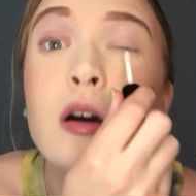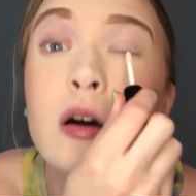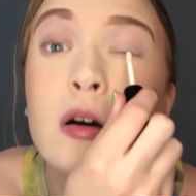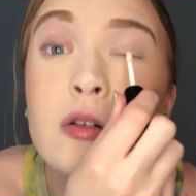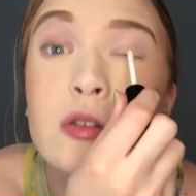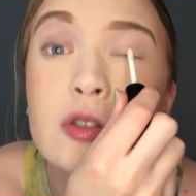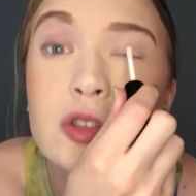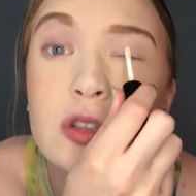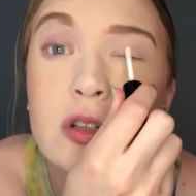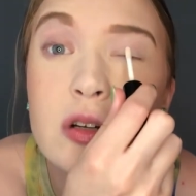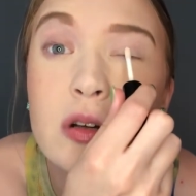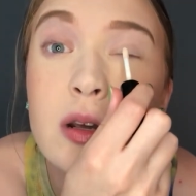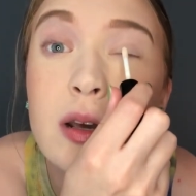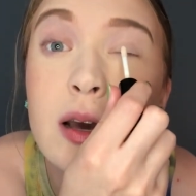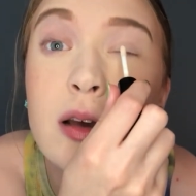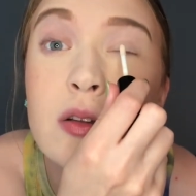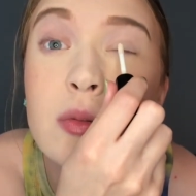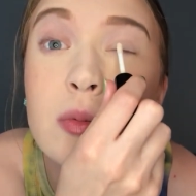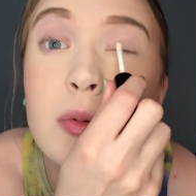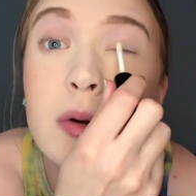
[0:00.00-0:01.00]
I'll show you
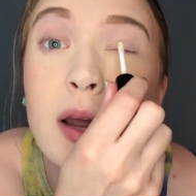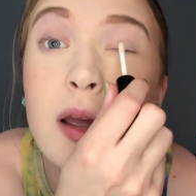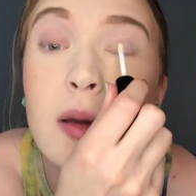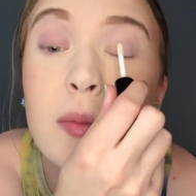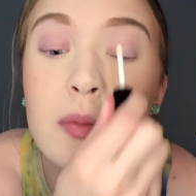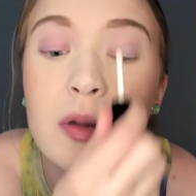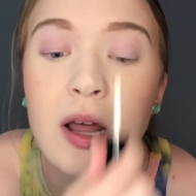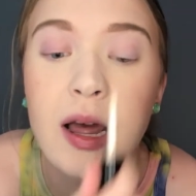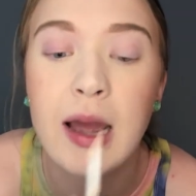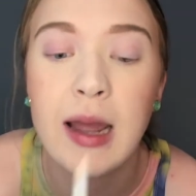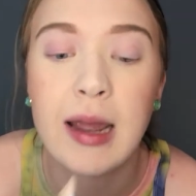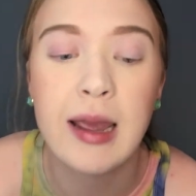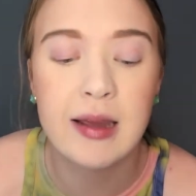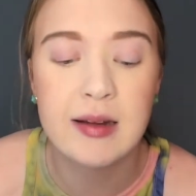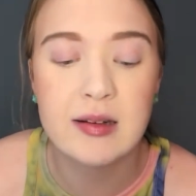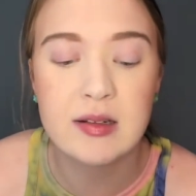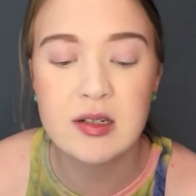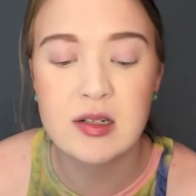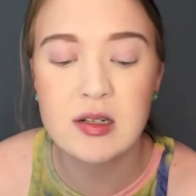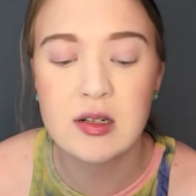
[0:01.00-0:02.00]
guys when I apply
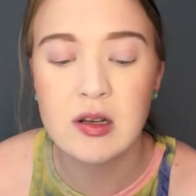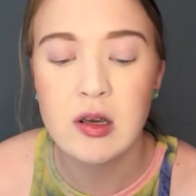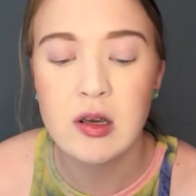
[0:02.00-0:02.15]
it